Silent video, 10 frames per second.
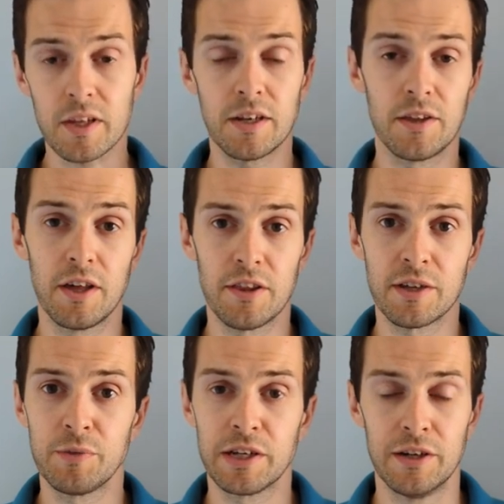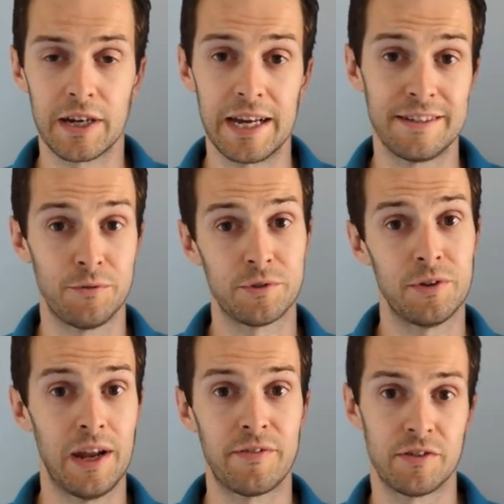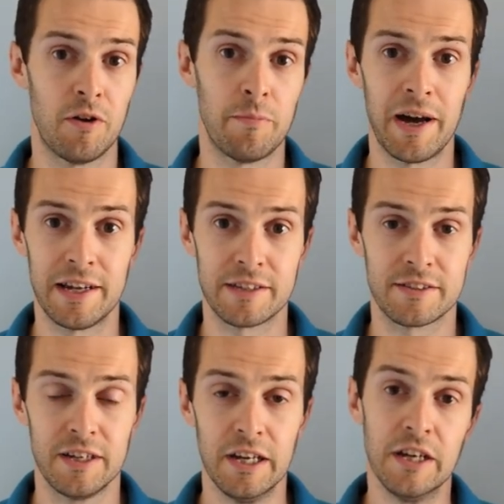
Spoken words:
Now, the other thing we can look at is also left to right balance.